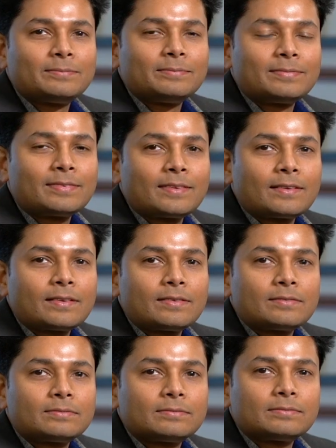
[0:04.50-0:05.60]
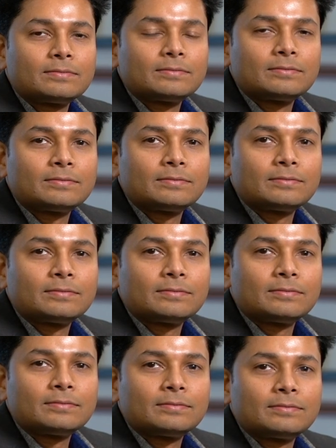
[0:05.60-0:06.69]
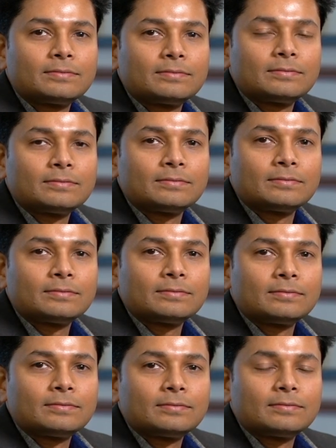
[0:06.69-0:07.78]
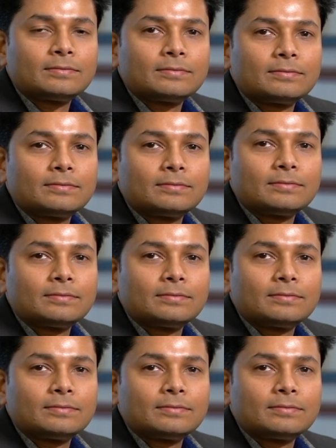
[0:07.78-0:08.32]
(not speaking)